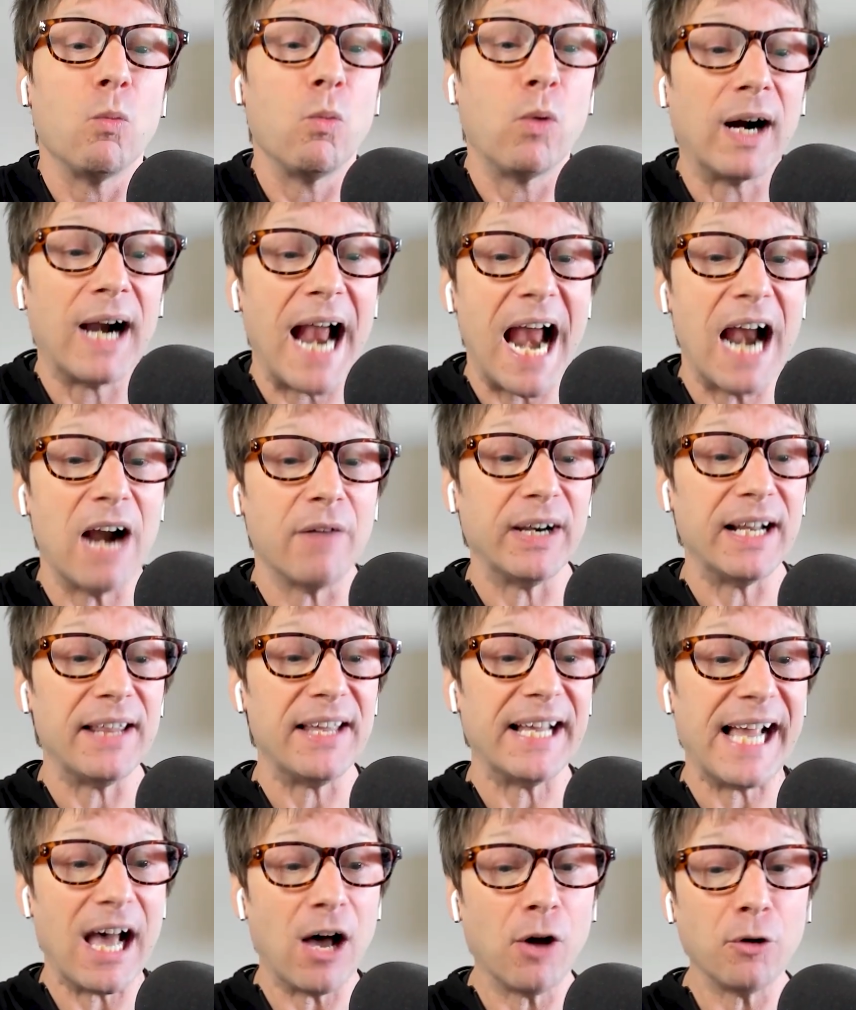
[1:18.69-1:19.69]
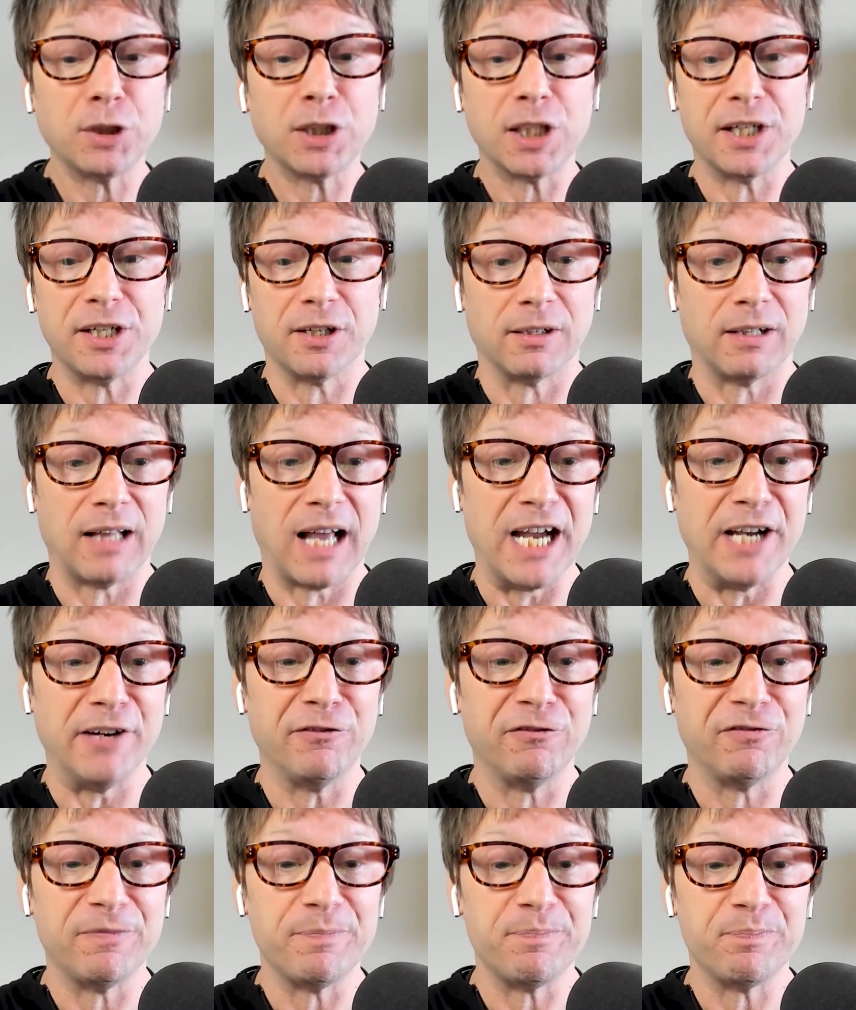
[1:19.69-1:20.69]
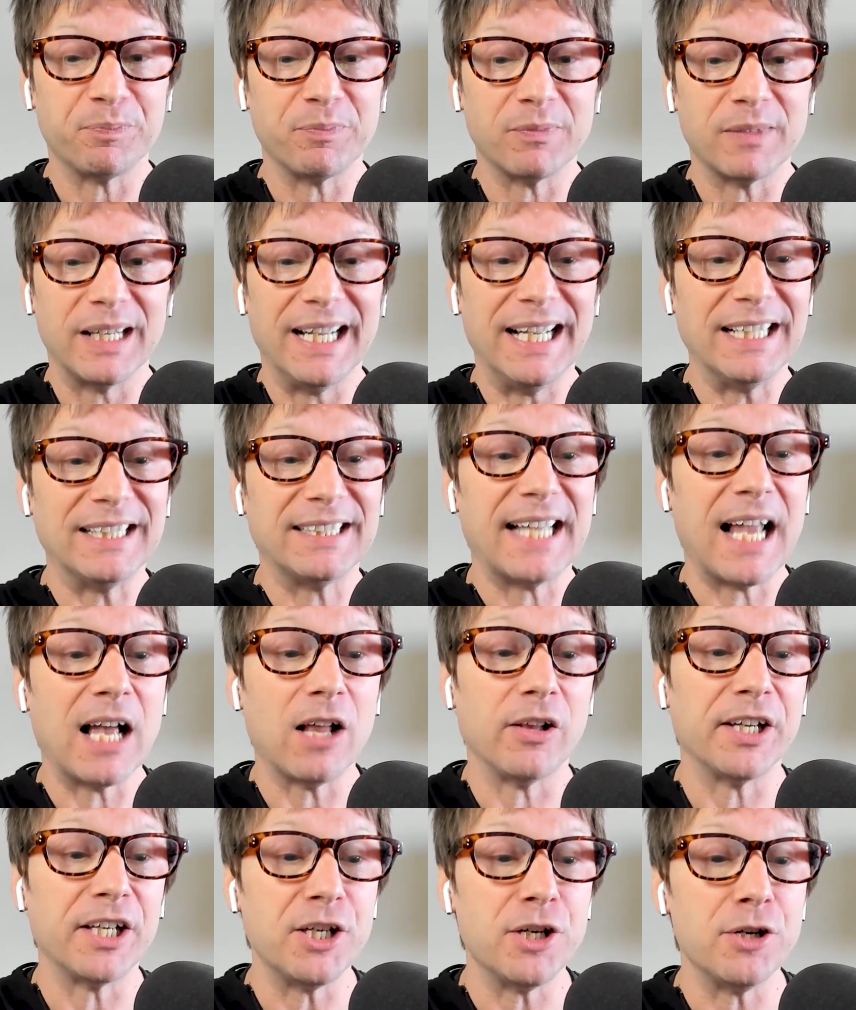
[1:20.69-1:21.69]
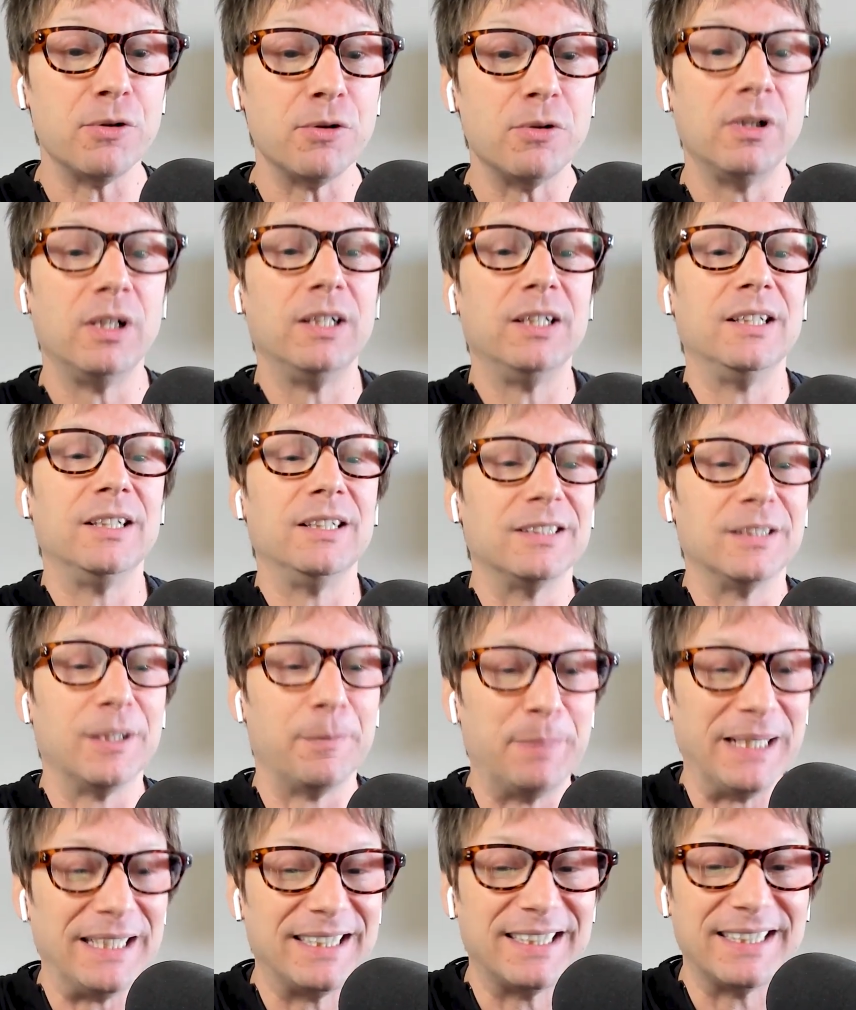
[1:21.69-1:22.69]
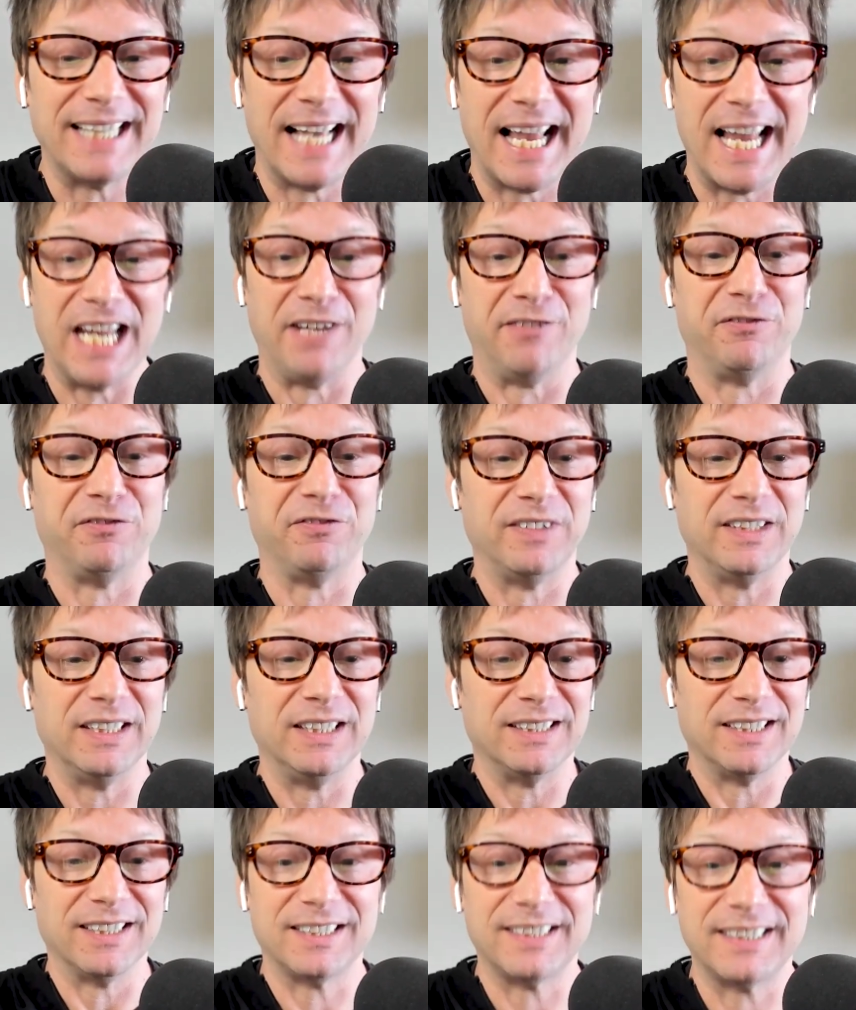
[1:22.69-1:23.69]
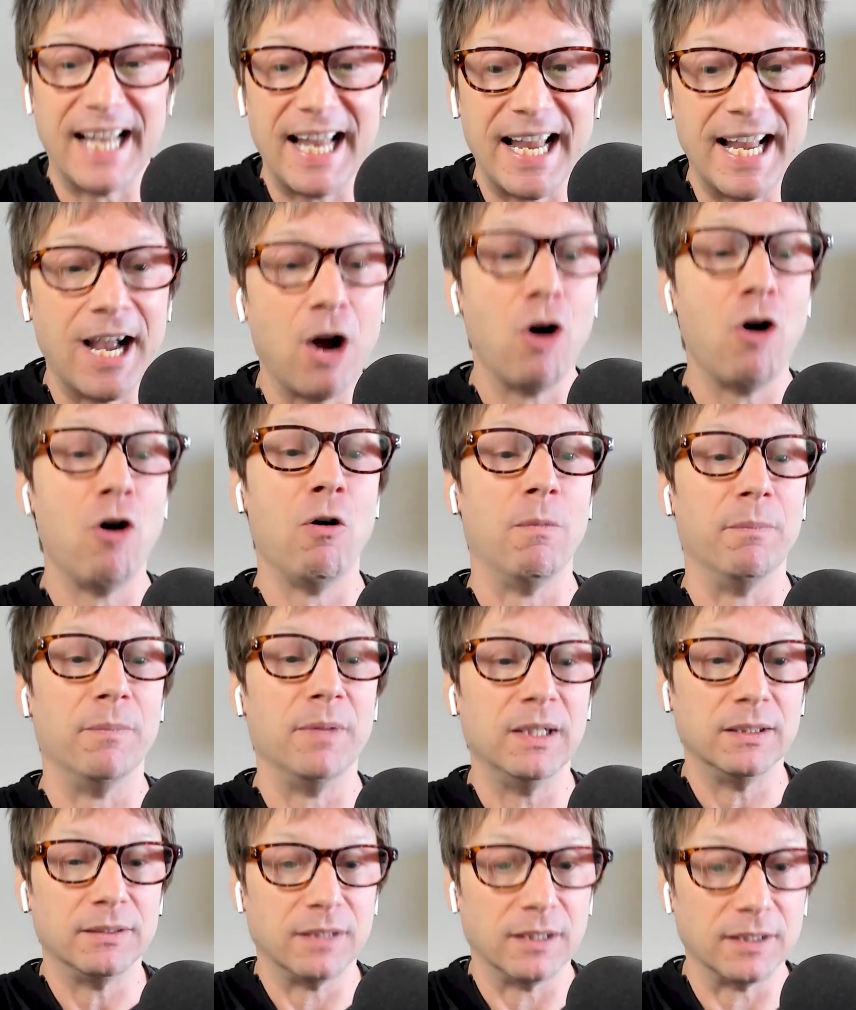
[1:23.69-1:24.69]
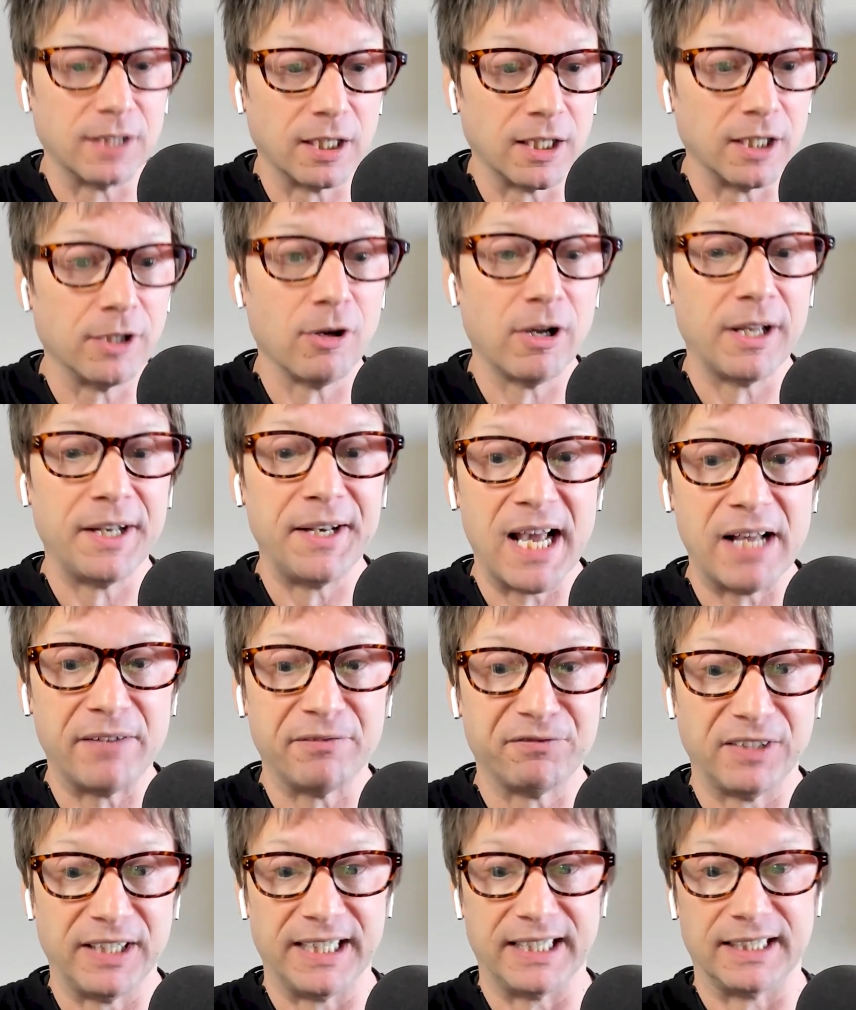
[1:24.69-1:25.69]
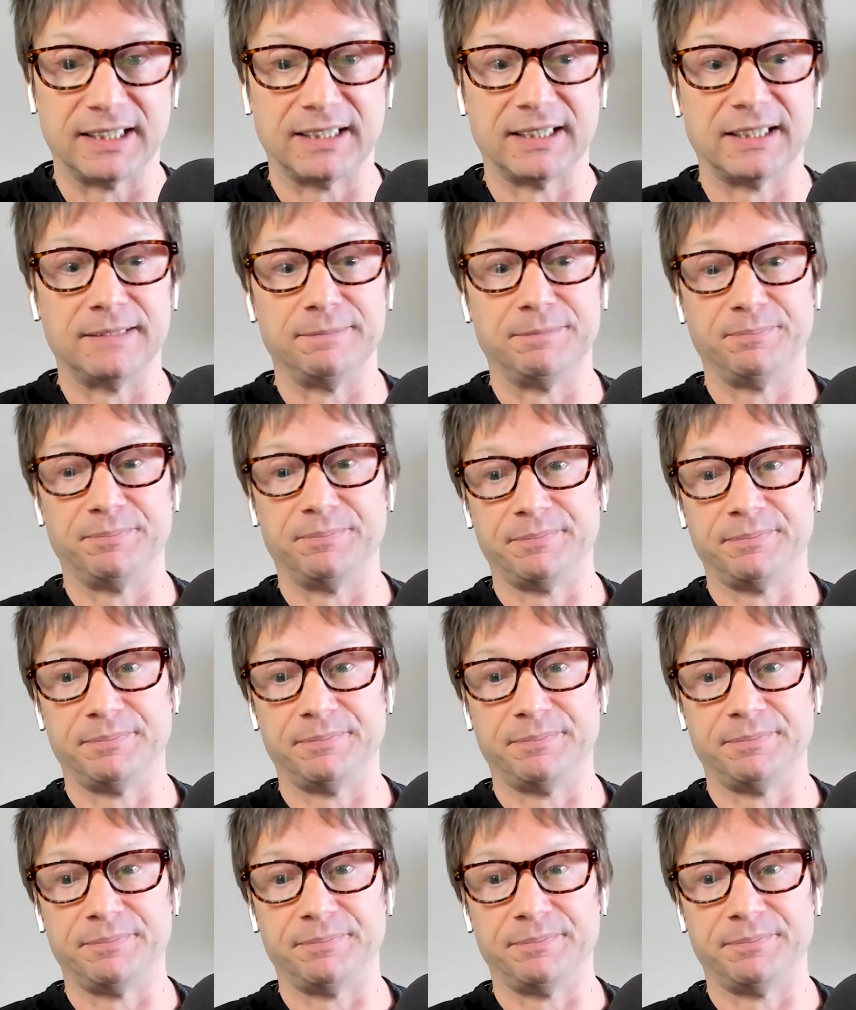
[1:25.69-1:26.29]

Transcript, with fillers: where everything else in your life is telling you to be safe, to stay home, to turn on Netflix,